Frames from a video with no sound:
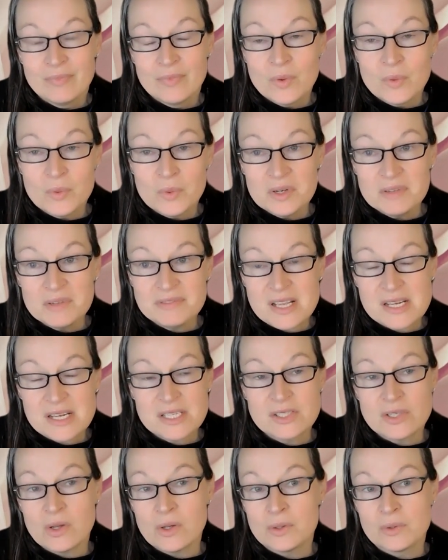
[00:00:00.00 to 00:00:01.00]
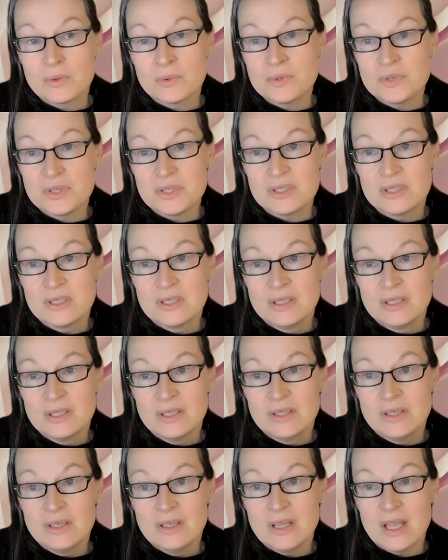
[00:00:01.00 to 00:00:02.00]
All of these souls
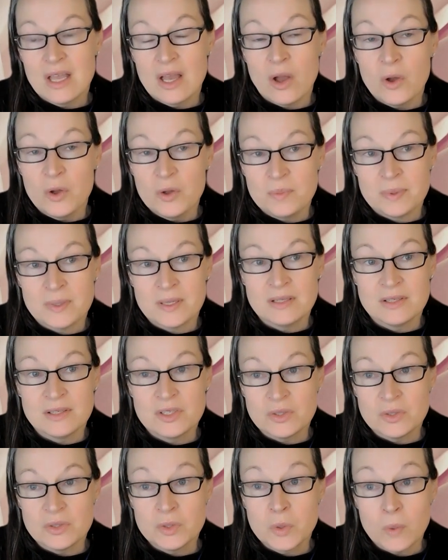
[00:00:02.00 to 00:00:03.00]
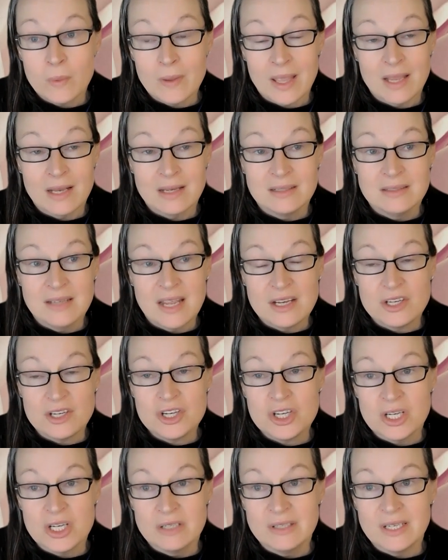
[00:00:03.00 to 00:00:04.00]
are open to talking and
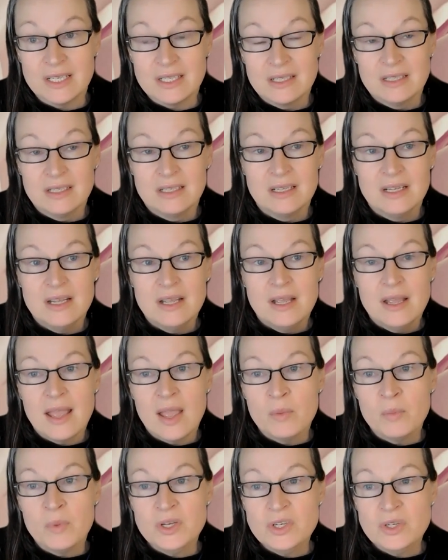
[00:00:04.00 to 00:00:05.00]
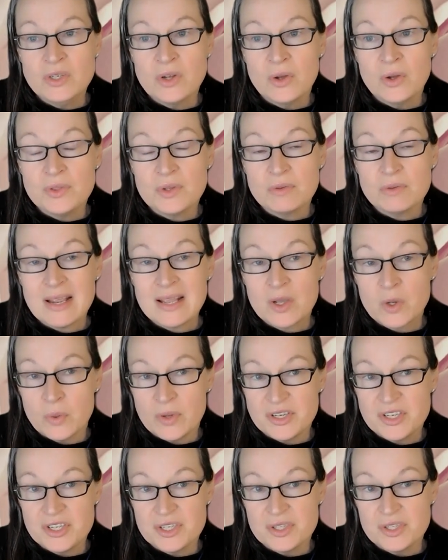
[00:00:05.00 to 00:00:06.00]
sharing. And when you know the right
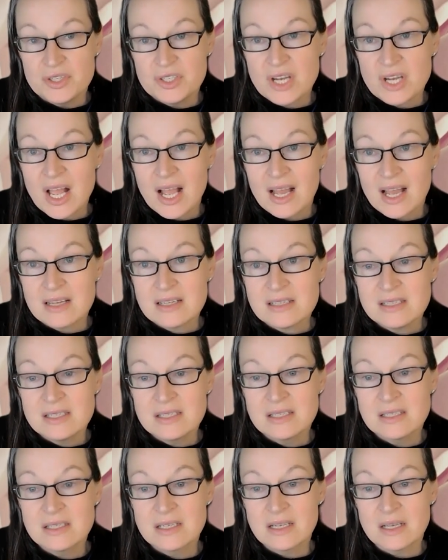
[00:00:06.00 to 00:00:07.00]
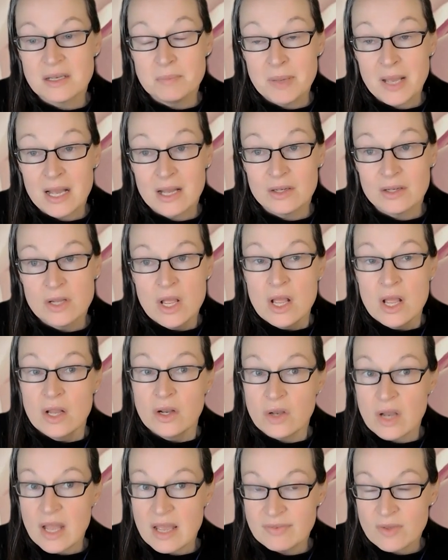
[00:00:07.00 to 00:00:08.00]
questions to ask about
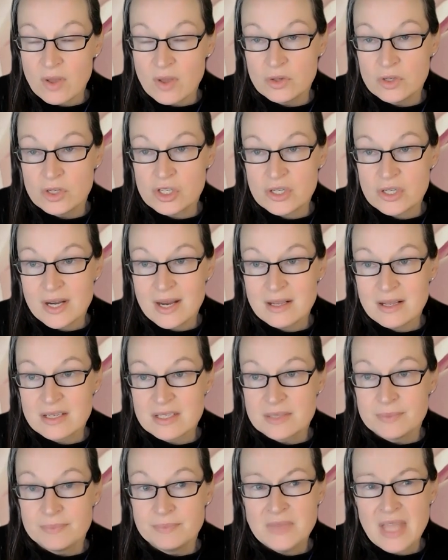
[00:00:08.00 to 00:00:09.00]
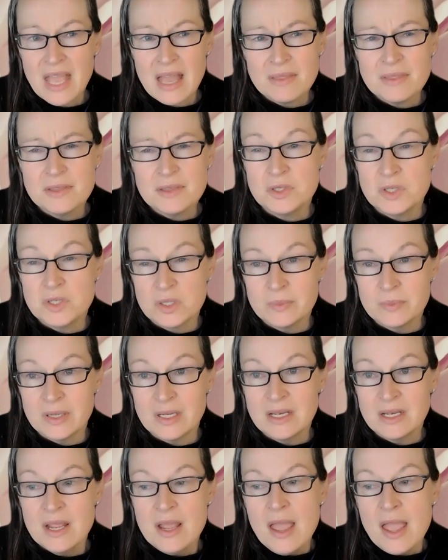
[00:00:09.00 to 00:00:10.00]
life contracts, how they're
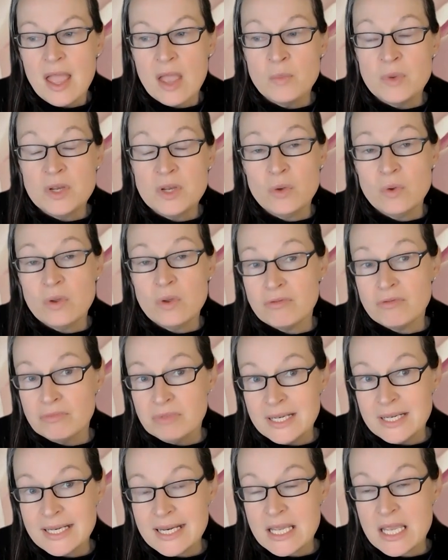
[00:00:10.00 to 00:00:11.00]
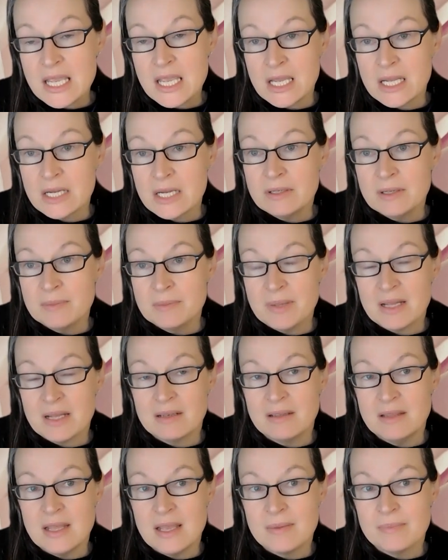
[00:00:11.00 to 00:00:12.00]
doing, and when you really care
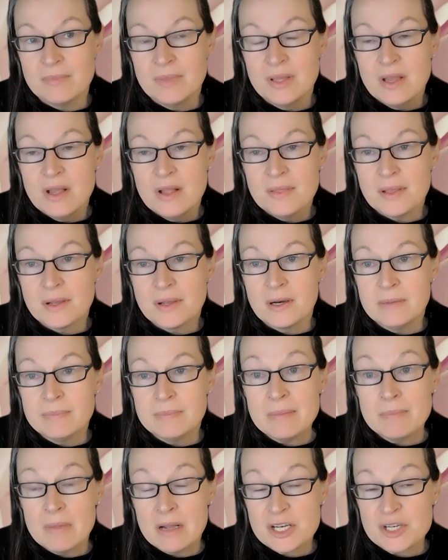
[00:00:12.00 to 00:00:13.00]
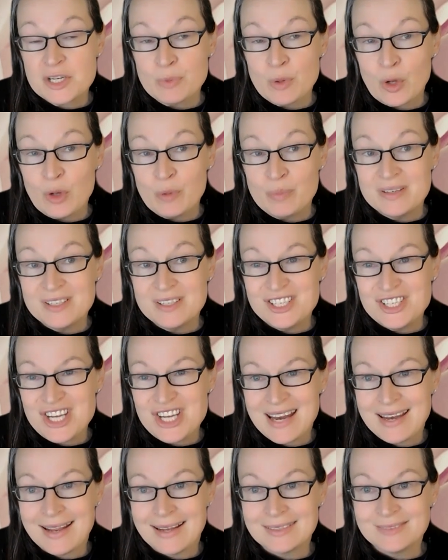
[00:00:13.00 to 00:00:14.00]
about them, they're going to be much more open to
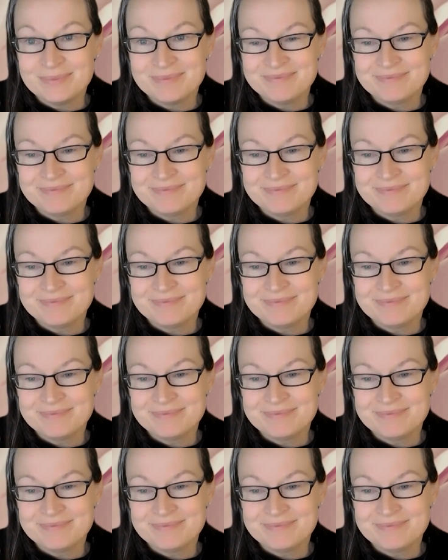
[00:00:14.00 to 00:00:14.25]
chatting.